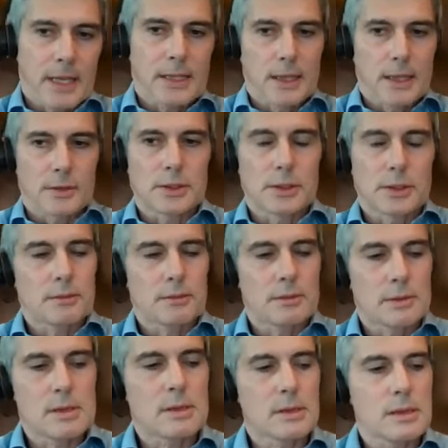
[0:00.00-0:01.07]
you know,
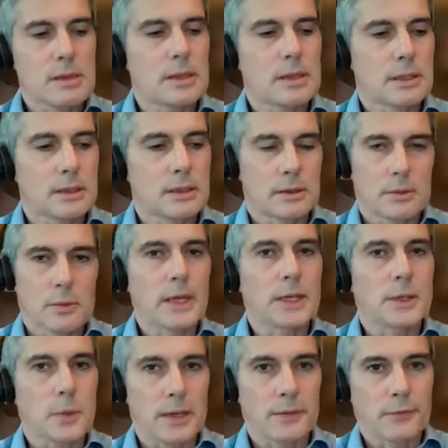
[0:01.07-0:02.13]

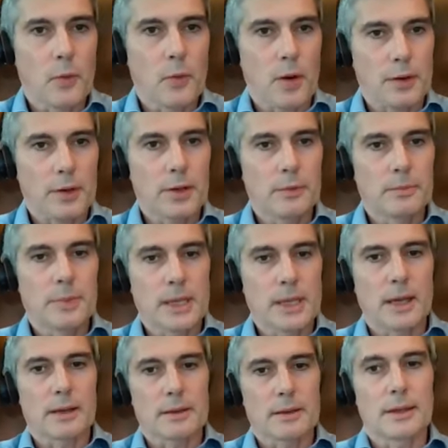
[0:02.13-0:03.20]
2024 could be
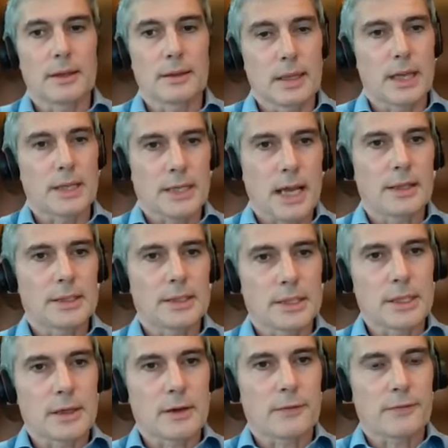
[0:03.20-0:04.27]
a, a, a
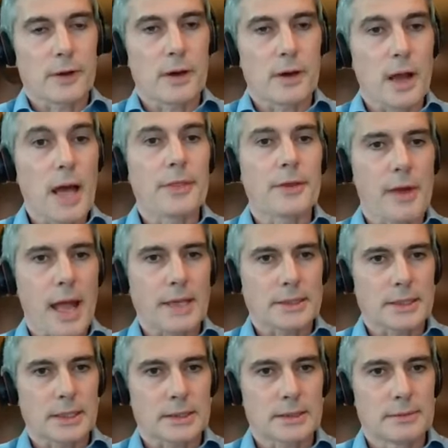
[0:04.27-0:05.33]
challenging year for other
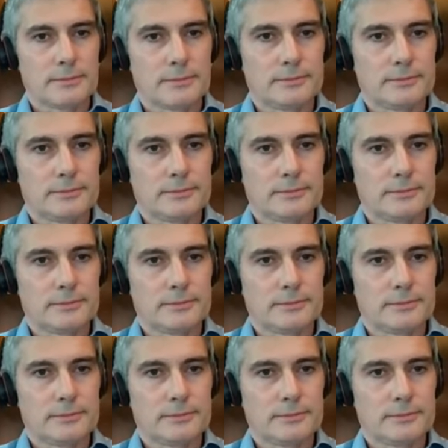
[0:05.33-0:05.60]
assets.